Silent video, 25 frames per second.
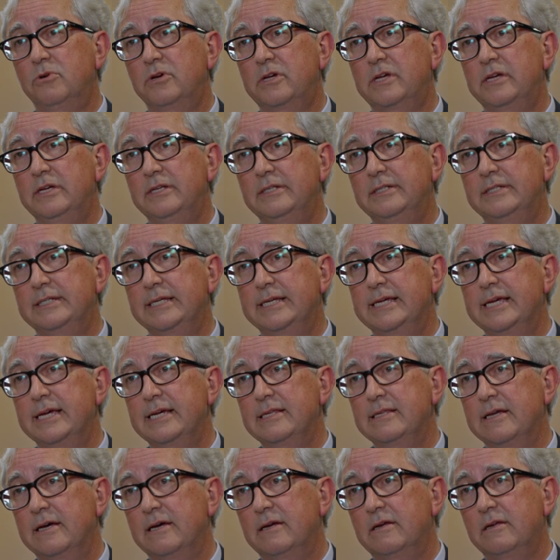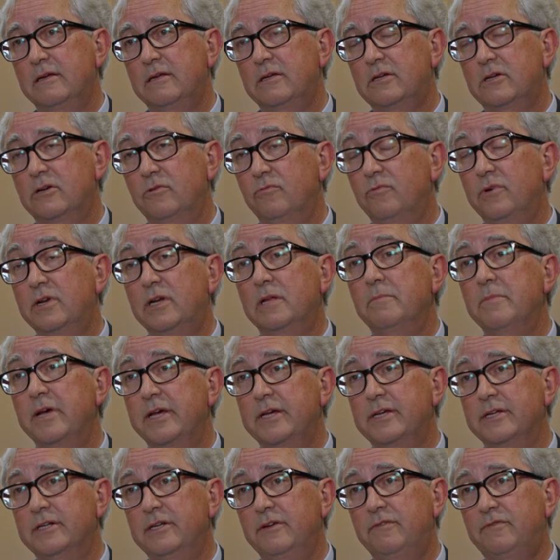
working together can really make a